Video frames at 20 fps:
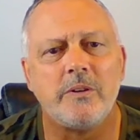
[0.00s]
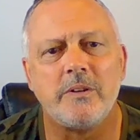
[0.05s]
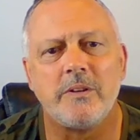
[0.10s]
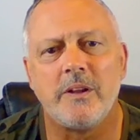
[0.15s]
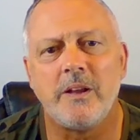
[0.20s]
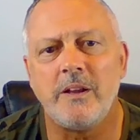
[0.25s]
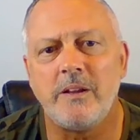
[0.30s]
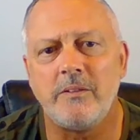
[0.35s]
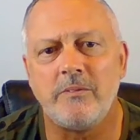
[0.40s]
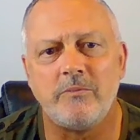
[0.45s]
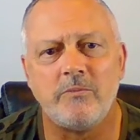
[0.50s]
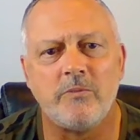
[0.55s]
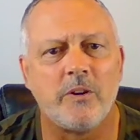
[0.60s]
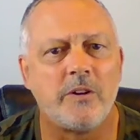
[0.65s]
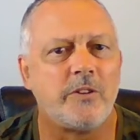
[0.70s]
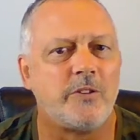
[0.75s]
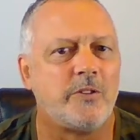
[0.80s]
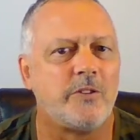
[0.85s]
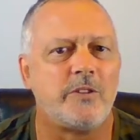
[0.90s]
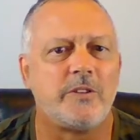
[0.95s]
and they
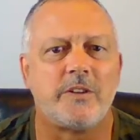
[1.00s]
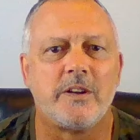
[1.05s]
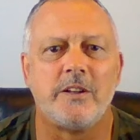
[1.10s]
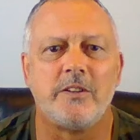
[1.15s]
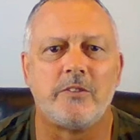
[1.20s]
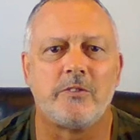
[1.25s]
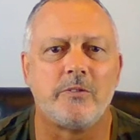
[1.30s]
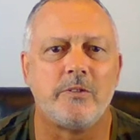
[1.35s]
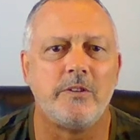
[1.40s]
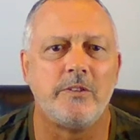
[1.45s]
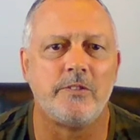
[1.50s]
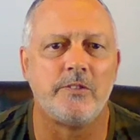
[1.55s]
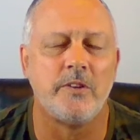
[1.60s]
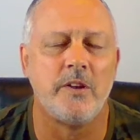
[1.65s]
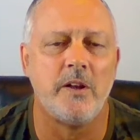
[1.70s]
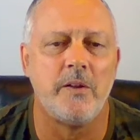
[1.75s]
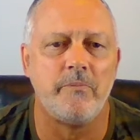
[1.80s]
run good countries,